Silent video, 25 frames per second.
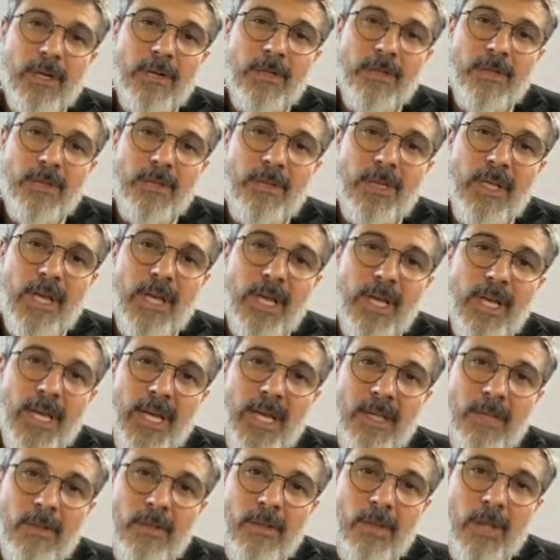how to turn that
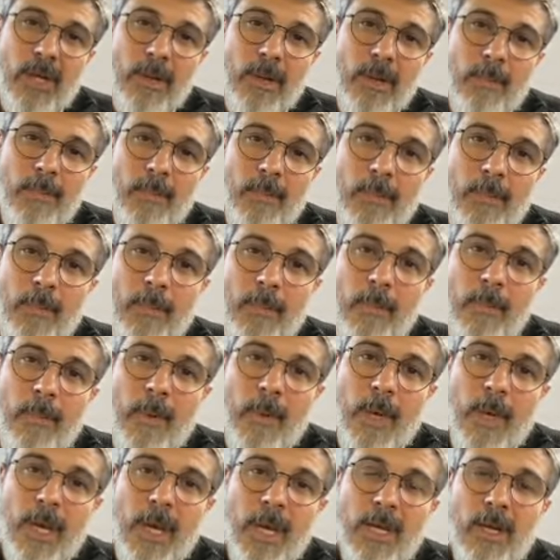candle up
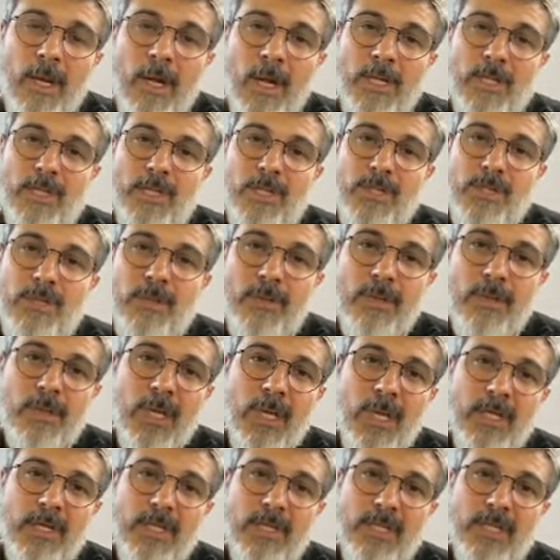and not just
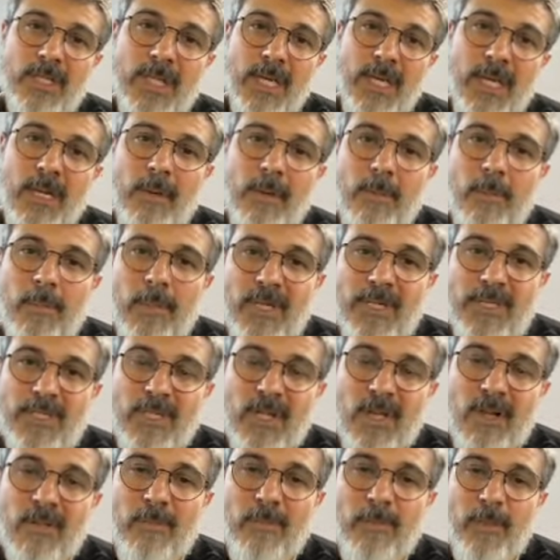light up
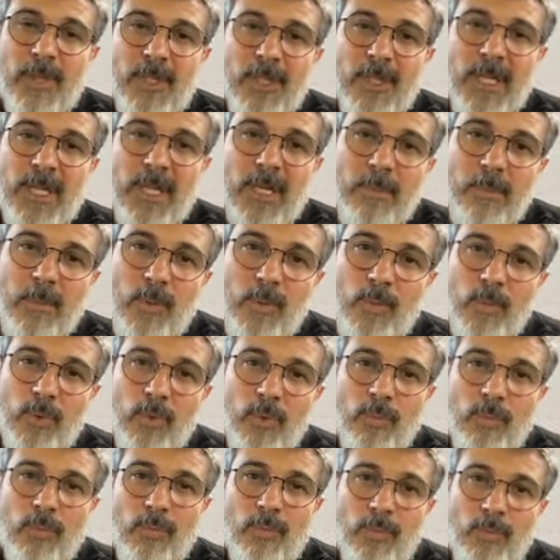myself, but light up a
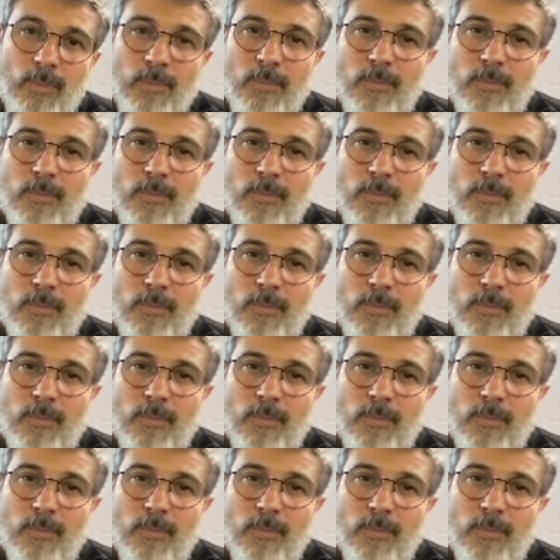room,